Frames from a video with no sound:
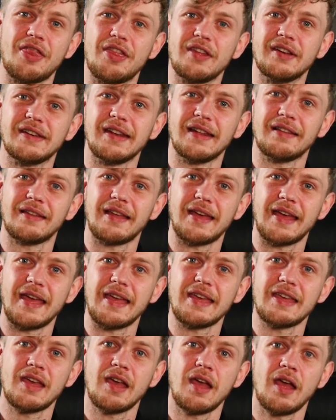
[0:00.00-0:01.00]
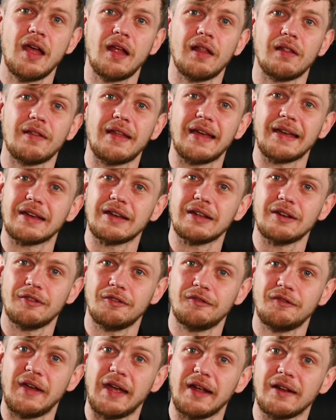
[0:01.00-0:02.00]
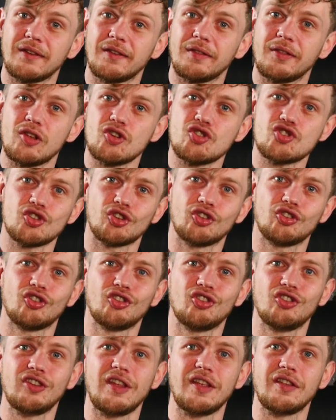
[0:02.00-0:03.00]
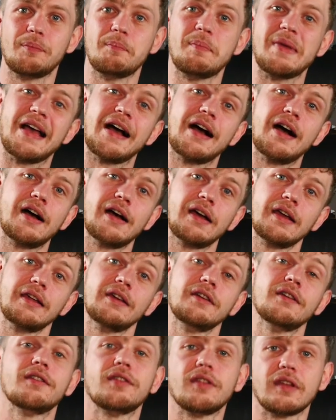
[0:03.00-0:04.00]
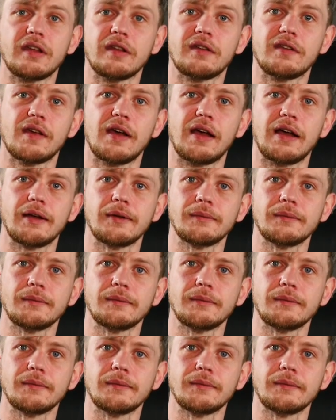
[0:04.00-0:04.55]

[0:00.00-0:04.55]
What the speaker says: the delay like an effect that just sits behind the guitar.